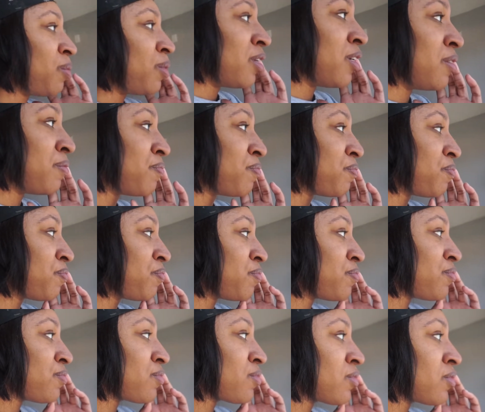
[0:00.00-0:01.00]
here.
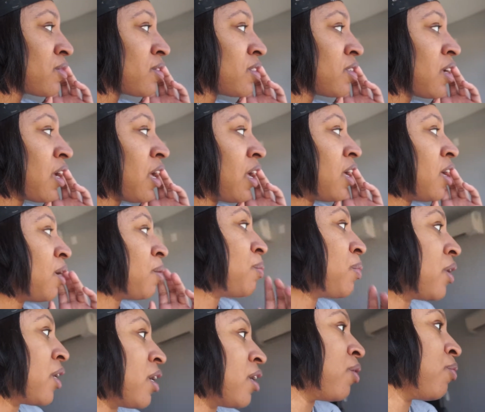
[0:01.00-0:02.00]

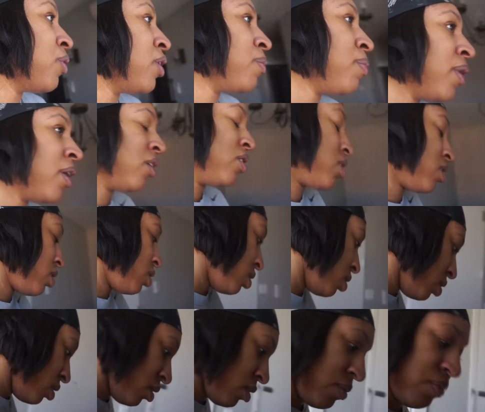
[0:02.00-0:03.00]
But yeah, we're about to